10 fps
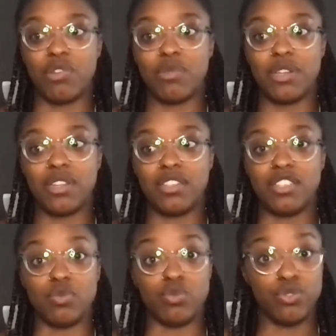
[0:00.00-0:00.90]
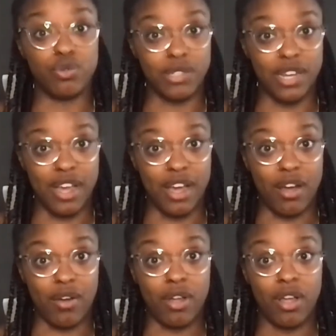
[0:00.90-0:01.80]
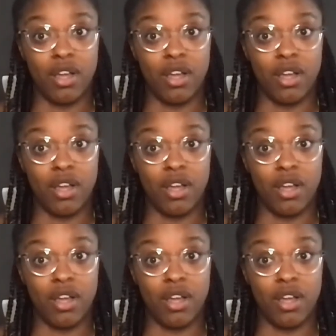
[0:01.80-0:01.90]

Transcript: women in these rooms now